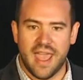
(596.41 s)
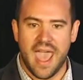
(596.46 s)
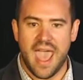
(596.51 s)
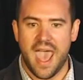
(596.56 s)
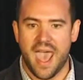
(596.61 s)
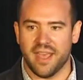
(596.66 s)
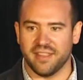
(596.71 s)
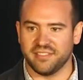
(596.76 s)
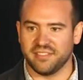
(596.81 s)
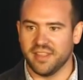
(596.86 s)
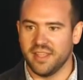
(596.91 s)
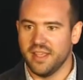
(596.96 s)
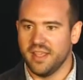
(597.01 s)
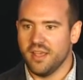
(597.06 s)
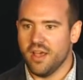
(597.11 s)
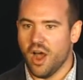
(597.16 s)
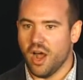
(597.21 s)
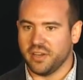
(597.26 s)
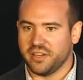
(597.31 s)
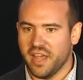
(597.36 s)
has
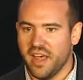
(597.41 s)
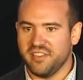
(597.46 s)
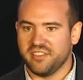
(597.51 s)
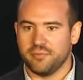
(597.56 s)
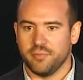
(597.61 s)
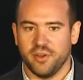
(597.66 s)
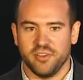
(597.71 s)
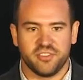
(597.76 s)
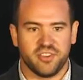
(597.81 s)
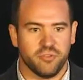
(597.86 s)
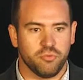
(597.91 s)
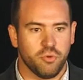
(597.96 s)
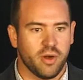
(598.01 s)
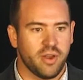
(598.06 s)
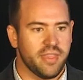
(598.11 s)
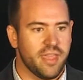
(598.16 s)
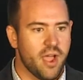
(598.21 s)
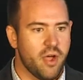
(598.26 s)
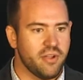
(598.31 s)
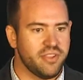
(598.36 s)
on customers, because what
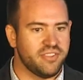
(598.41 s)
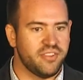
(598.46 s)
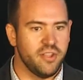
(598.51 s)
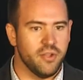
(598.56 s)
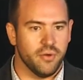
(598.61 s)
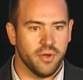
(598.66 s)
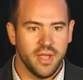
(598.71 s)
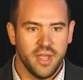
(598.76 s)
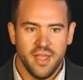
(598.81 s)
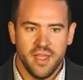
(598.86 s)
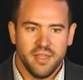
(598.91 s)
do they always do?